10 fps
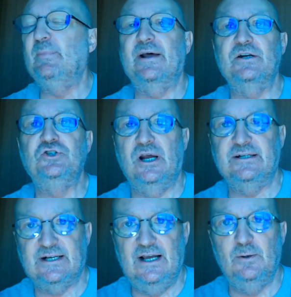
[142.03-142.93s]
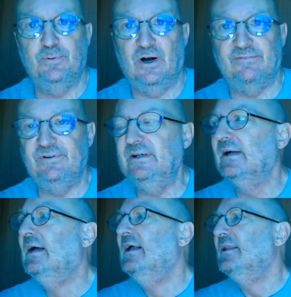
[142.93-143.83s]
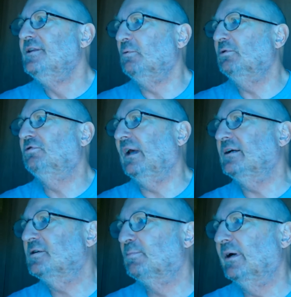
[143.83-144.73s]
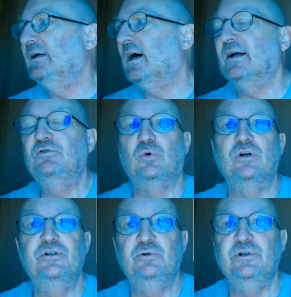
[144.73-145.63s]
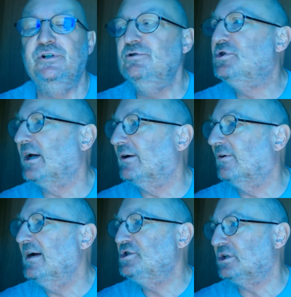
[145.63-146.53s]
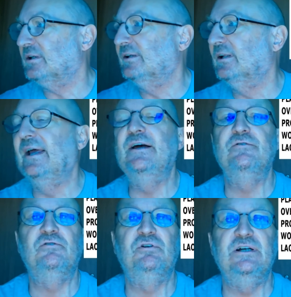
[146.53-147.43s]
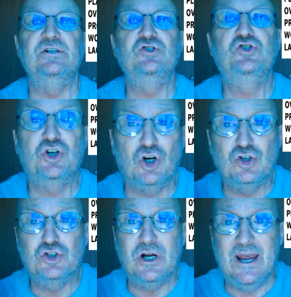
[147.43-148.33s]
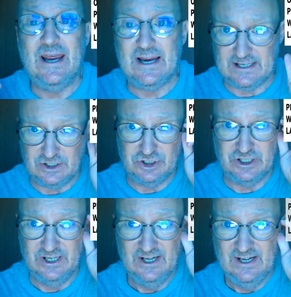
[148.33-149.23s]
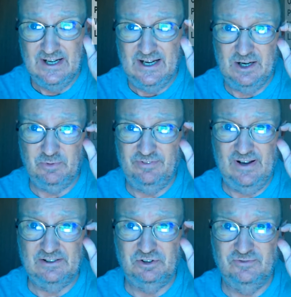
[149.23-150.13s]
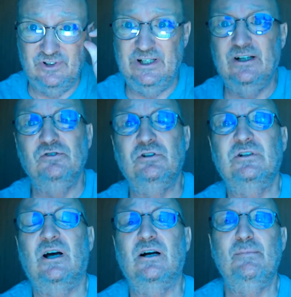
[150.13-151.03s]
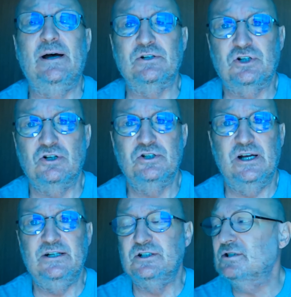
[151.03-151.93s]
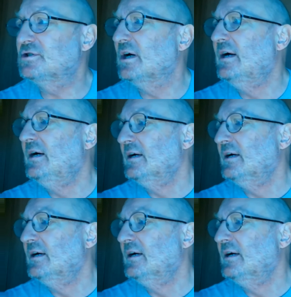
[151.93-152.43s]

about a Gentile prophet that was sent to bring God's word to a new generation, the Laodicean church age. And we've had some videos that talk about church ages.